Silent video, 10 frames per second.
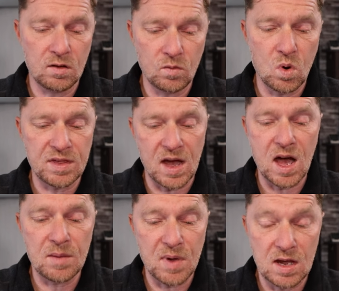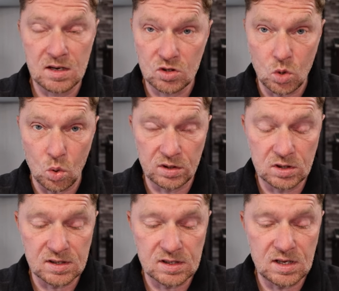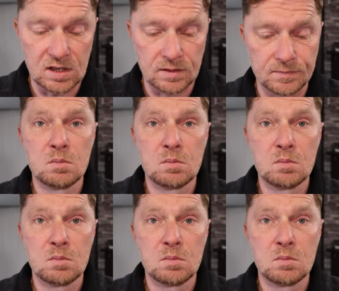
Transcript: of what the iPad is going to see.